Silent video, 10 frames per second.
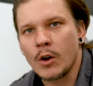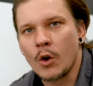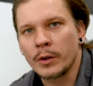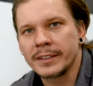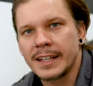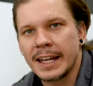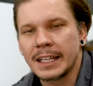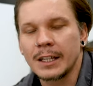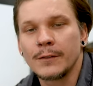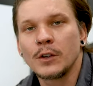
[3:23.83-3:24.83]
holding
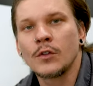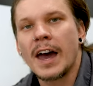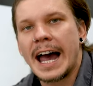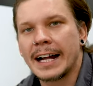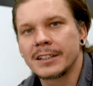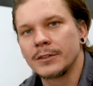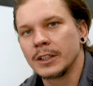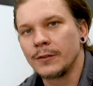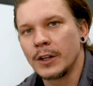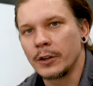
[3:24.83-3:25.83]
tank if you've
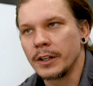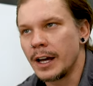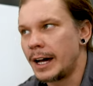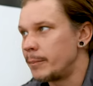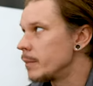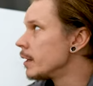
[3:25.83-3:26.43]
actively filled it up.